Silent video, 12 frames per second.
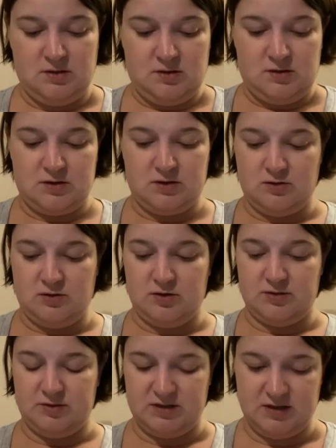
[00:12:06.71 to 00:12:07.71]
so as
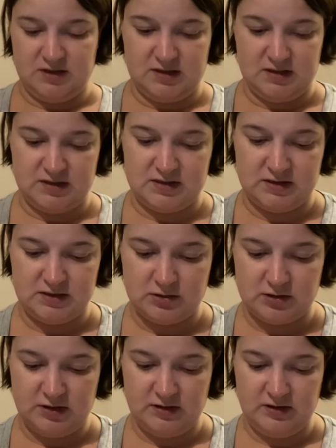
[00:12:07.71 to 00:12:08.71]
much as I did stitch
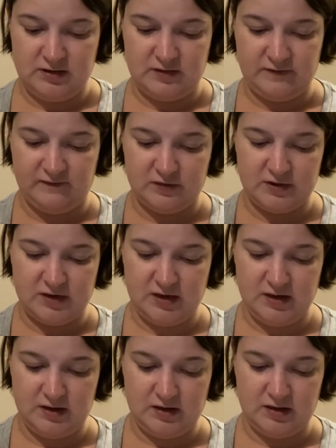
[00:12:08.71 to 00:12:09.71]
on it for
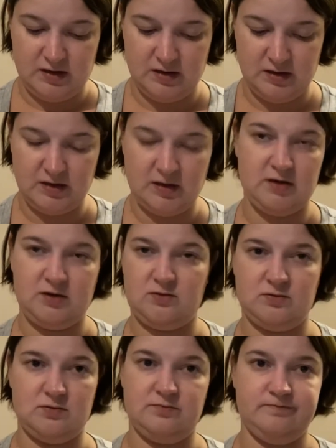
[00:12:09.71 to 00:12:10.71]
that, I
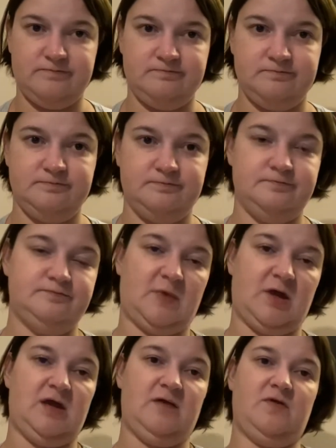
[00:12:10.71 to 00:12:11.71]

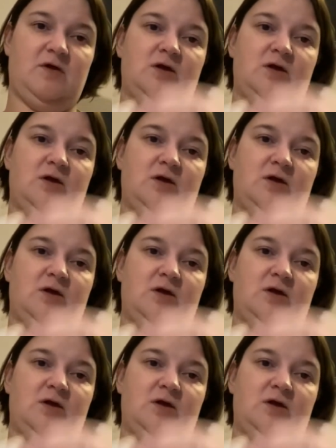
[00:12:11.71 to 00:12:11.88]
haven't got